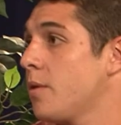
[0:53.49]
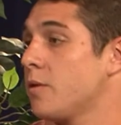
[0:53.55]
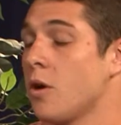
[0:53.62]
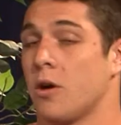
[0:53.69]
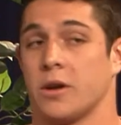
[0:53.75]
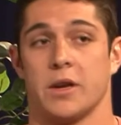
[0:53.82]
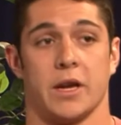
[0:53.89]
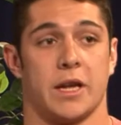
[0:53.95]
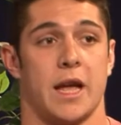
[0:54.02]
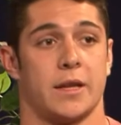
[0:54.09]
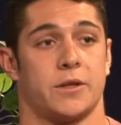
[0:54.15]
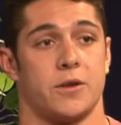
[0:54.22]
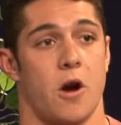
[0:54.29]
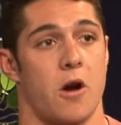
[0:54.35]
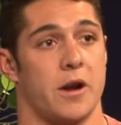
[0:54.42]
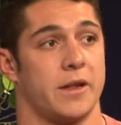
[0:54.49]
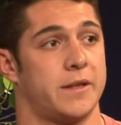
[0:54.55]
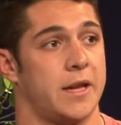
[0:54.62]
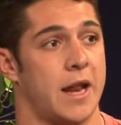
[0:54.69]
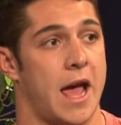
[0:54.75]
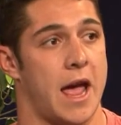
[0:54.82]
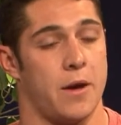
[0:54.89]
on to get started
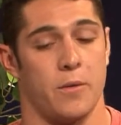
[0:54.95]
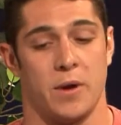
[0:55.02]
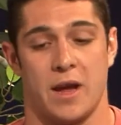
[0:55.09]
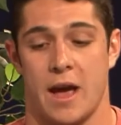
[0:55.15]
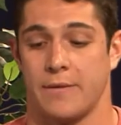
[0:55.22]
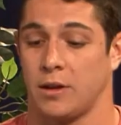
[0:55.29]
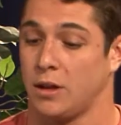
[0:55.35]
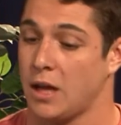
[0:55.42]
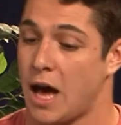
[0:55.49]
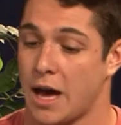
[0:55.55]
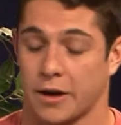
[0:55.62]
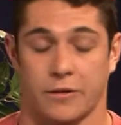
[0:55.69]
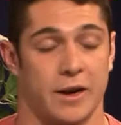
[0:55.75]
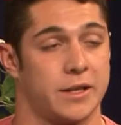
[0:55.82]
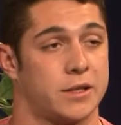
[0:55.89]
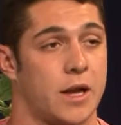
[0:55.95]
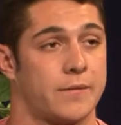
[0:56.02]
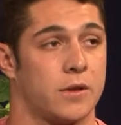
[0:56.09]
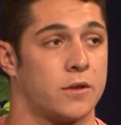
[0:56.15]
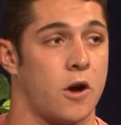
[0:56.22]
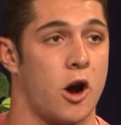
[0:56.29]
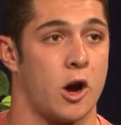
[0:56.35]
today, we have a lot of great stuff
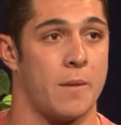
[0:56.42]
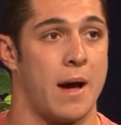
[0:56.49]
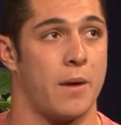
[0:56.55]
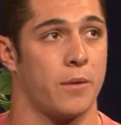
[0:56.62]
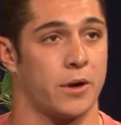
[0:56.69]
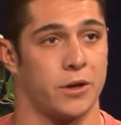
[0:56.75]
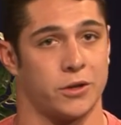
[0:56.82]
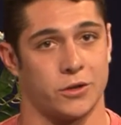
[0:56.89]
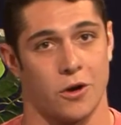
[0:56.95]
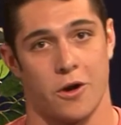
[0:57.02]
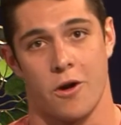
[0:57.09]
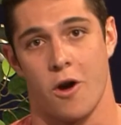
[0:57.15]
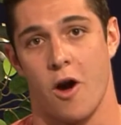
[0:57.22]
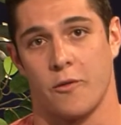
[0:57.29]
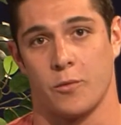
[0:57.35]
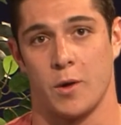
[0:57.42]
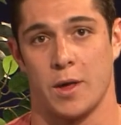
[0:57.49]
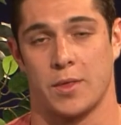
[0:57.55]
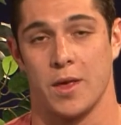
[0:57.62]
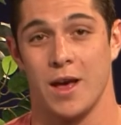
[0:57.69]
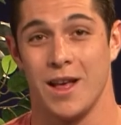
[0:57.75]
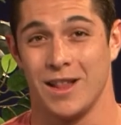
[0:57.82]
to talk about. We're going to start it off
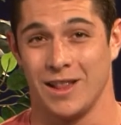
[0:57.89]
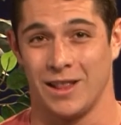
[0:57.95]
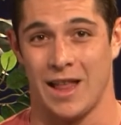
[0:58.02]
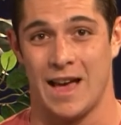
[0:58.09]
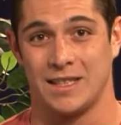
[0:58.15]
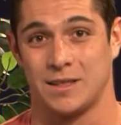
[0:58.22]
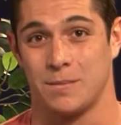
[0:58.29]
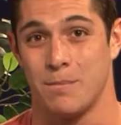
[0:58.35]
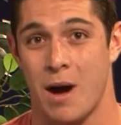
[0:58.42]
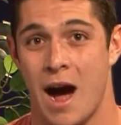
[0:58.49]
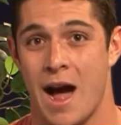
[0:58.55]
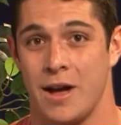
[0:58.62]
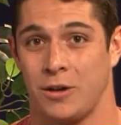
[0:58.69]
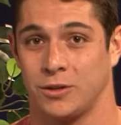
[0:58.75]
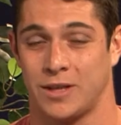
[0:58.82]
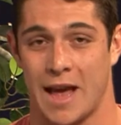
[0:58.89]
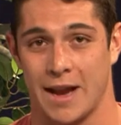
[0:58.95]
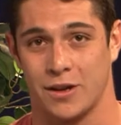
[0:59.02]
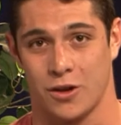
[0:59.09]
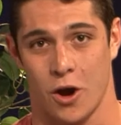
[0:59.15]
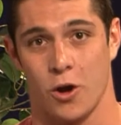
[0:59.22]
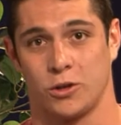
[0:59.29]
with Les Miles,
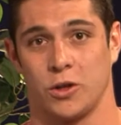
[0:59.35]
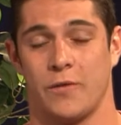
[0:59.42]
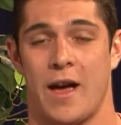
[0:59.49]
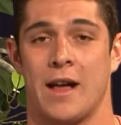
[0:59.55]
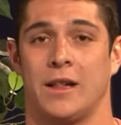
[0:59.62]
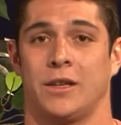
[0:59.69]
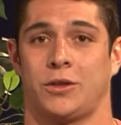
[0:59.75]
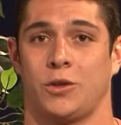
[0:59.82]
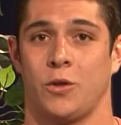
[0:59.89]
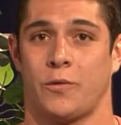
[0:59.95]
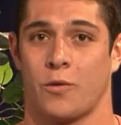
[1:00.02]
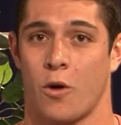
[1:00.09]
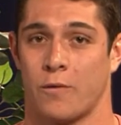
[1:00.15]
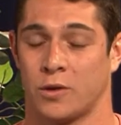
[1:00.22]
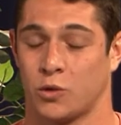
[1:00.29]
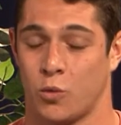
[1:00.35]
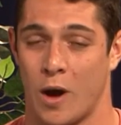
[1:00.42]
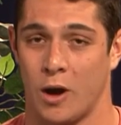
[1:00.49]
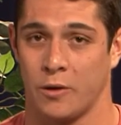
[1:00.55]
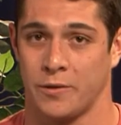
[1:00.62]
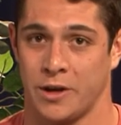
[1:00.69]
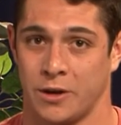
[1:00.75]
head coach of LSU for over
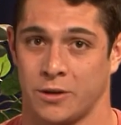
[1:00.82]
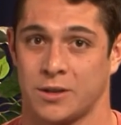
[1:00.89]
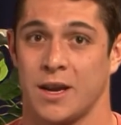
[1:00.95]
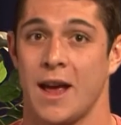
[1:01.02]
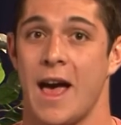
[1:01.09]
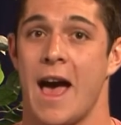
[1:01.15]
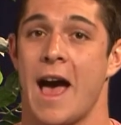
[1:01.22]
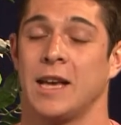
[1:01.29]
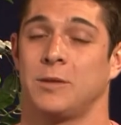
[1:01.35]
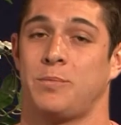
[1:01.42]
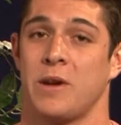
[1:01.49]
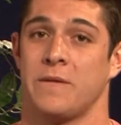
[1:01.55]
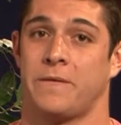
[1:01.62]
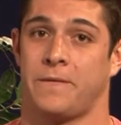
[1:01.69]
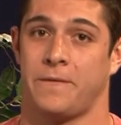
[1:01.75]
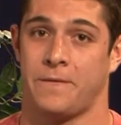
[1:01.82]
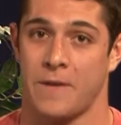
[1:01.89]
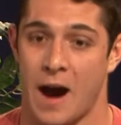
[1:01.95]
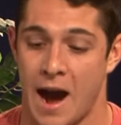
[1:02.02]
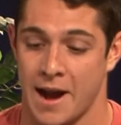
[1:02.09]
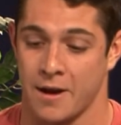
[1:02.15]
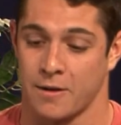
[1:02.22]
12 years, has been
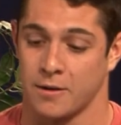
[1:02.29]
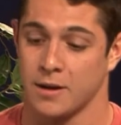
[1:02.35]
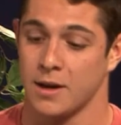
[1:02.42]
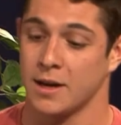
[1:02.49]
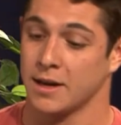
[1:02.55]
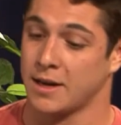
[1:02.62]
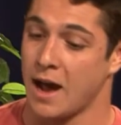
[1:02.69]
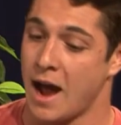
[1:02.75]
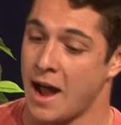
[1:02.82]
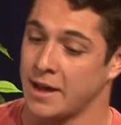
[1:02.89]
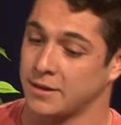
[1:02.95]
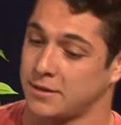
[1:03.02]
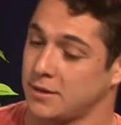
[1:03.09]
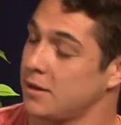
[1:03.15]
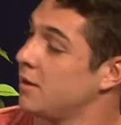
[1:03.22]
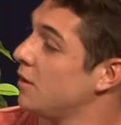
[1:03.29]
fired. Guys,